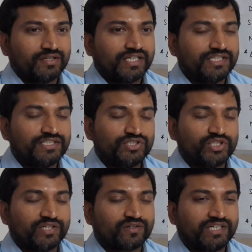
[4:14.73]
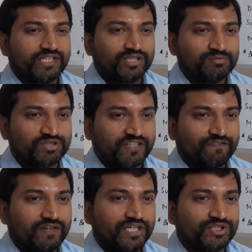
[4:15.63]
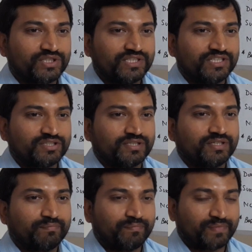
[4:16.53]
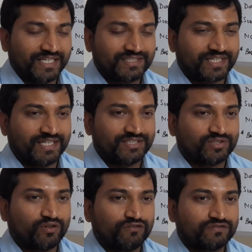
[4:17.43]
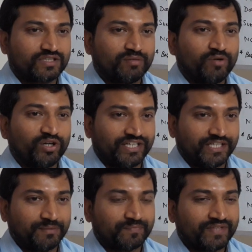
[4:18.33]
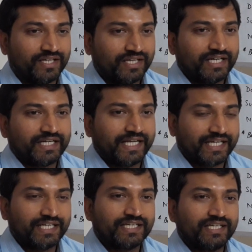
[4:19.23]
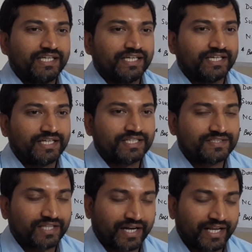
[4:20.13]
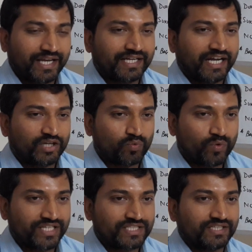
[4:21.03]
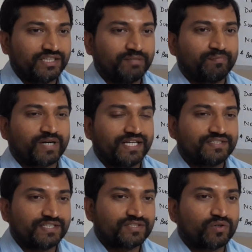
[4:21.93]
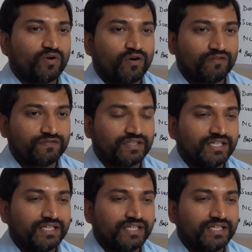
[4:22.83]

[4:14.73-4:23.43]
In general terms, inflation is price rise of commodity. Technically, it is the rate at which the prices of